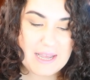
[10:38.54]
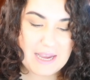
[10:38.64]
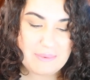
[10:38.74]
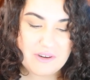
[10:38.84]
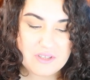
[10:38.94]

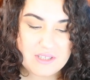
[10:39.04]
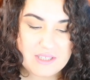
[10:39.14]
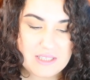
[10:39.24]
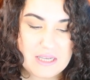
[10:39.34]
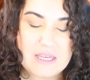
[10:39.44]
I'd be interested to
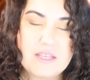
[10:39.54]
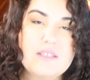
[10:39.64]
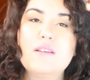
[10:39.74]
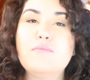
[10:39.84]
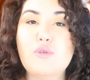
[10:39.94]
see
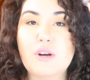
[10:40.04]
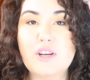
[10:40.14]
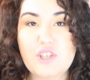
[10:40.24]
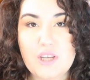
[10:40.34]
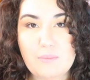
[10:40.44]
some more
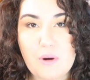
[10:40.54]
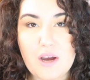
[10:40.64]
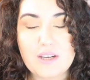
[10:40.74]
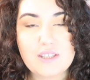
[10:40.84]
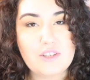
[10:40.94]
cheek
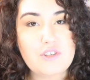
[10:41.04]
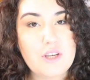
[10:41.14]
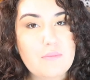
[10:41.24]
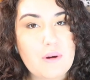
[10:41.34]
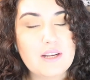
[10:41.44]
products. Their
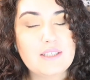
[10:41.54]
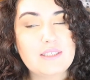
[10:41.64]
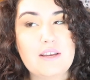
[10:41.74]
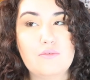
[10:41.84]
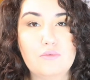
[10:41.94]
cheek products
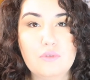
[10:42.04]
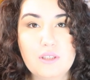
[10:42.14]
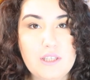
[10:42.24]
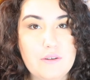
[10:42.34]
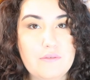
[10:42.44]
get
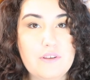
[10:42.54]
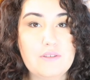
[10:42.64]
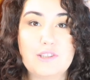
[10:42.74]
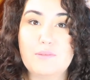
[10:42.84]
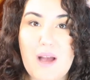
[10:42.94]
really good reviews,
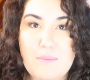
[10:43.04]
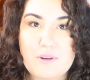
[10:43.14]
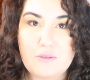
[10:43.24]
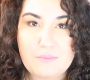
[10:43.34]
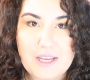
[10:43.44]
like their Papa
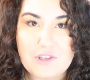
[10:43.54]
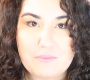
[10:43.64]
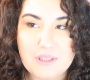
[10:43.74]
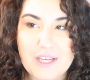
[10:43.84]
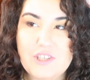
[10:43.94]
Don't
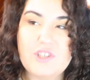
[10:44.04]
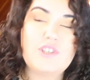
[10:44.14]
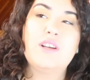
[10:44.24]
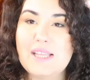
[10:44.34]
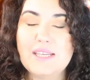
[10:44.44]
Peach
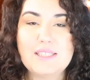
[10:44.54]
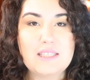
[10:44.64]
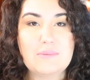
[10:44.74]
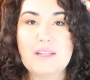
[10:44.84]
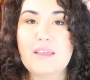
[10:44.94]
blush. I'd like to see
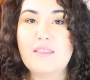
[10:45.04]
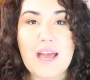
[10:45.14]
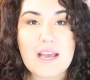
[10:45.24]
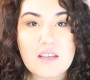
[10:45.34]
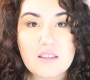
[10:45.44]
something like
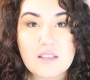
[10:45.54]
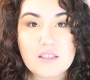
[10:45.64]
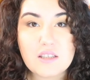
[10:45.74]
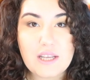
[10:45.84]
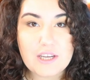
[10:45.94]
that in
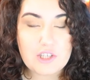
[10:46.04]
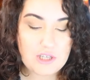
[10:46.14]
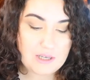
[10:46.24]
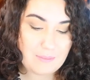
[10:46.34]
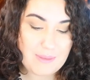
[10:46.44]
this
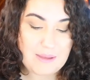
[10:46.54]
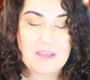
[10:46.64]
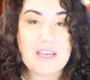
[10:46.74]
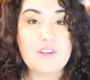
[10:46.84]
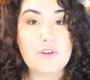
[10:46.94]
collection,
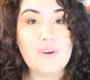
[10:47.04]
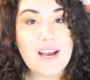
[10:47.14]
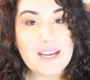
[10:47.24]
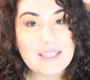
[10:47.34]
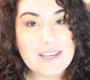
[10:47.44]
maybe a new
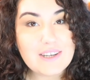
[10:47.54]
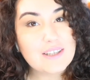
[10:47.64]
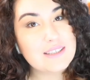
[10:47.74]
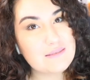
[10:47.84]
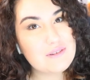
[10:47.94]
highlighter
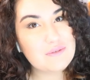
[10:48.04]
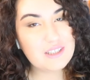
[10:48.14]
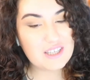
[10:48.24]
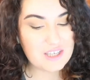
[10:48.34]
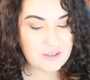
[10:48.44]
highlighter, that'd be
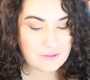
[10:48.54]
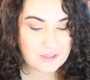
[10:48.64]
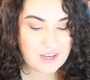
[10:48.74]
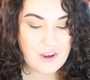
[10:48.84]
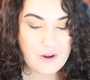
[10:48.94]
really
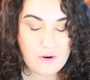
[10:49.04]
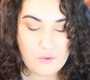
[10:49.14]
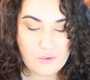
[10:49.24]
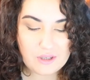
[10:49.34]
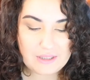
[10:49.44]
cute.
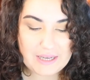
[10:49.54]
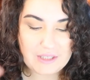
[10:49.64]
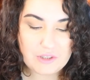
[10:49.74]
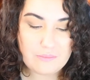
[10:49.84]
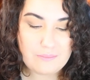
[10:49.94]
Or like
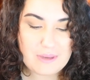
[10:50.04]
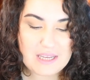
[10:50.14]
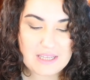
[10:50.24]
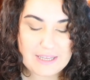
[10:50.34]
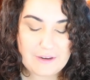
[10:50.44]
a little
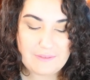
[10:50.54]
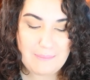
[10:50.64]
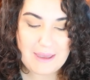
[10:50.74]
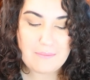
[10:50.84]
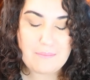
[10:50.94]
mini, like if they
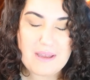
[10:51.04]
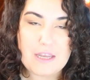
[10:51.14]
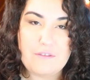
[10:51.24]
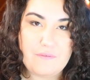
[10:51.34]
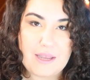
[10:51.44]
made a
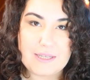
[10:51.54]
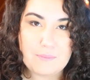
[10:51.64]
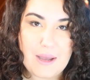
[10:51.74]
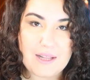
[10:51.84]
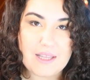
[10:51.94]
mini face
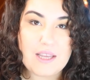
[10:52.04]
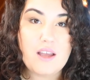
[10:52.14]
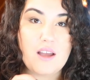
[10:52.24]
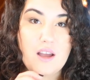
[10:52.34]
palette.